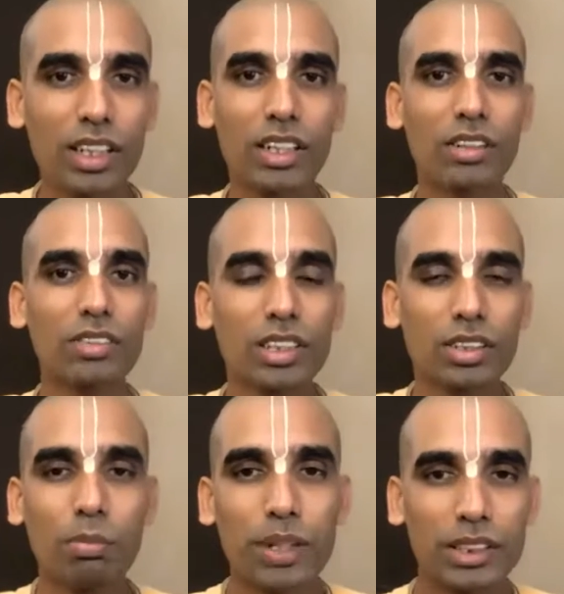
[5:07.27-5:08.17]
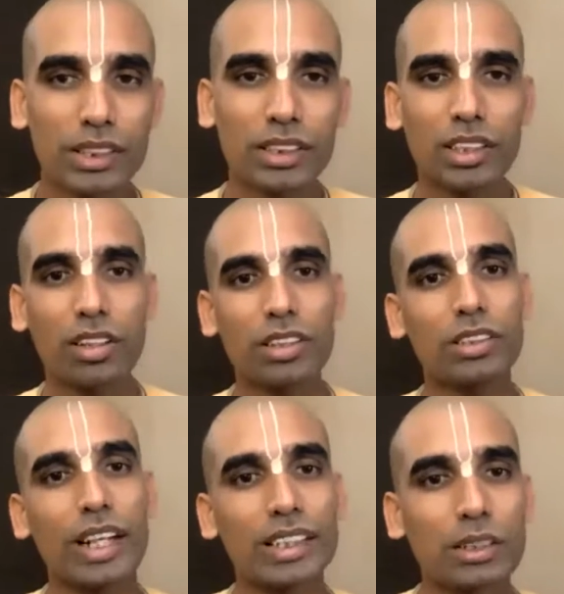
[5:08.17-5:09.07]
Not only complexion, he also
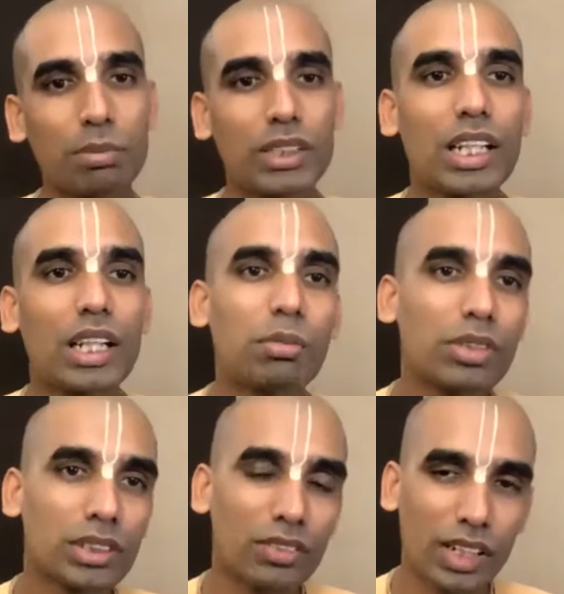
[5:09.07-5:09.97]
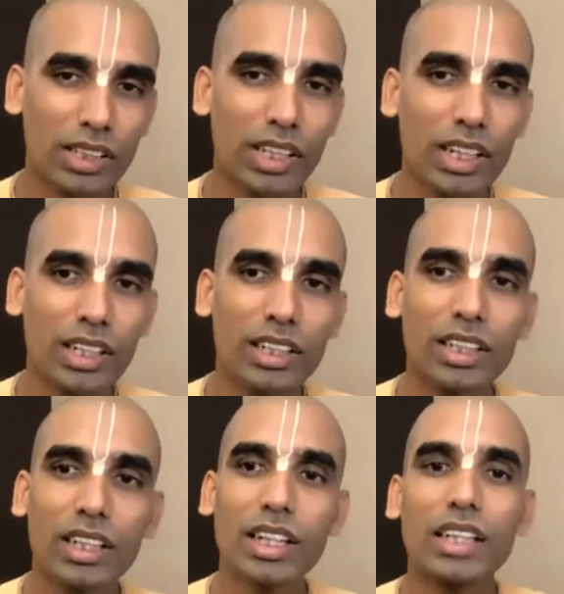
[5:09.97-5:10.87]
accepts the emotion of Radharani
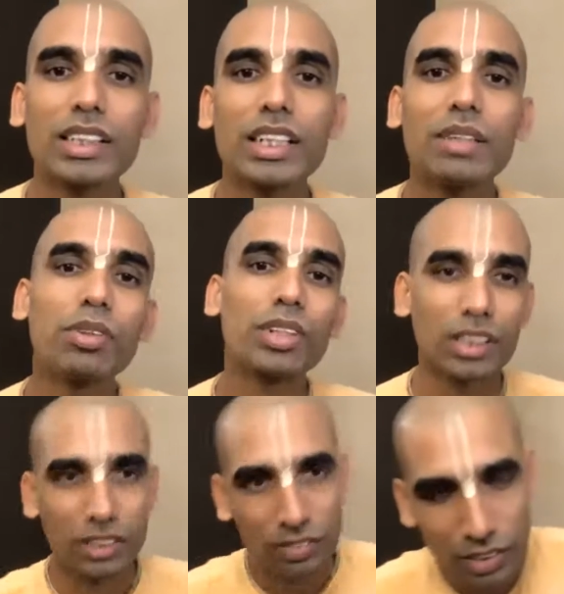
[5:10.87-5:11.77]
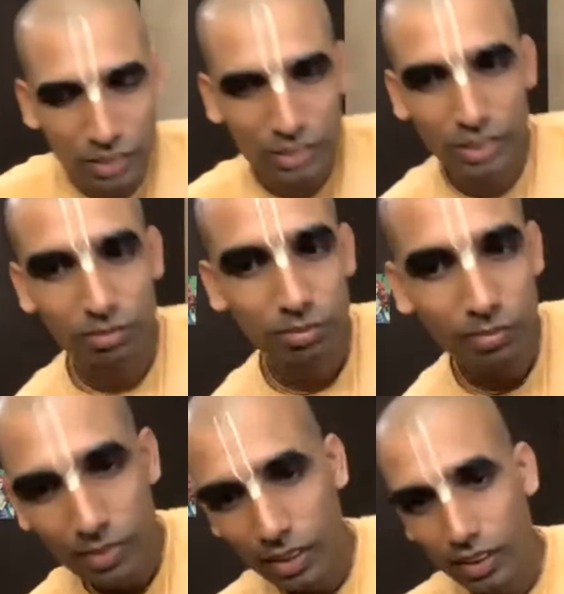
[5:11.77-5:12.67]
as a devotee of Krishna.
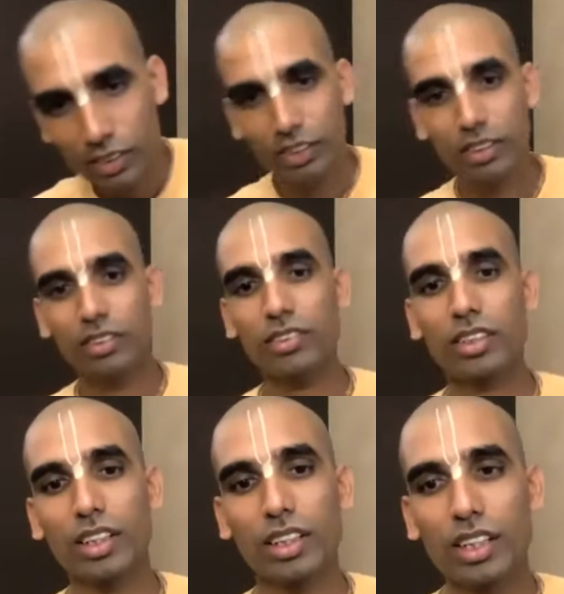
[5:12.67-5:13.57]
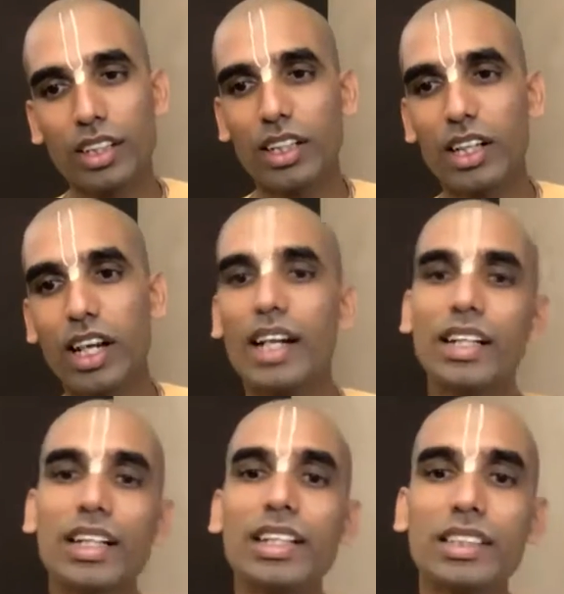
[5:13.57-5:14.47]
So, and
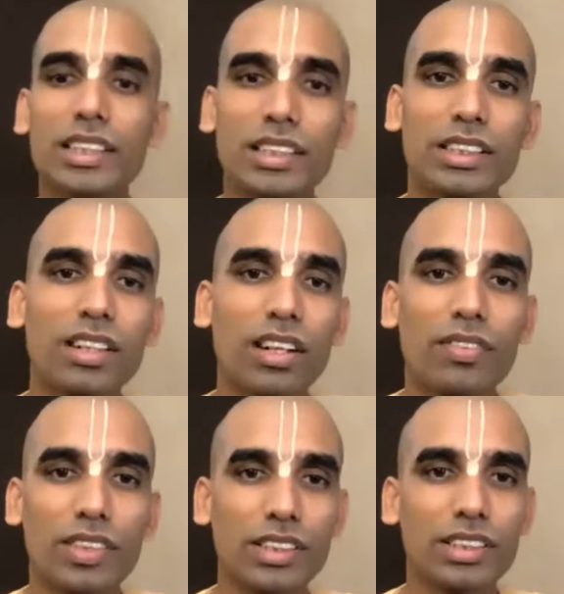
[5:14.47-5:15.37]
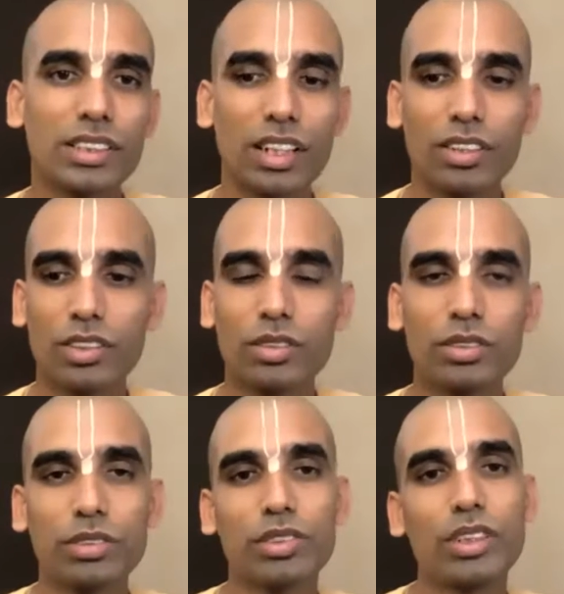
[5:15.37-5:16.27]
he teaches all of us how
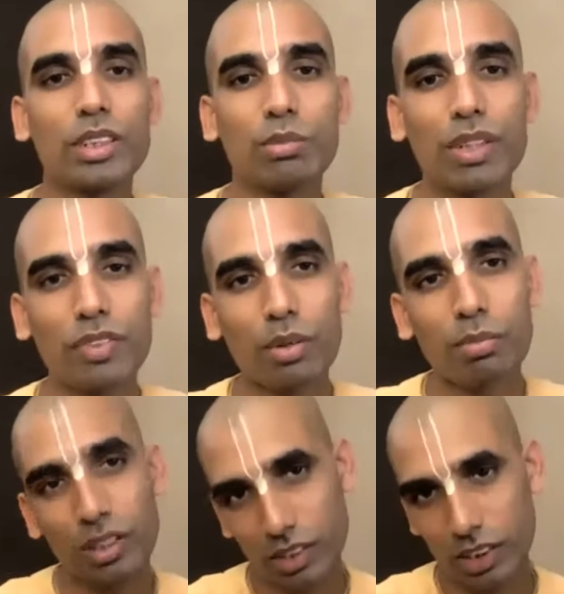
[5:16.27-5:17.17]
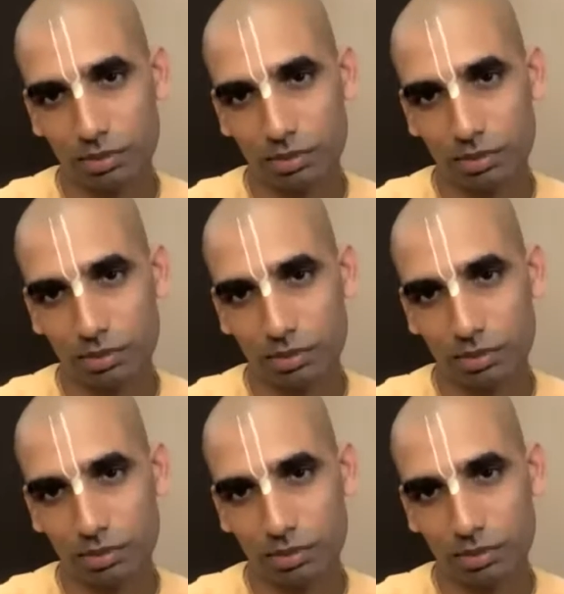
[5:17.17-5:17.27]
to perform bhakti.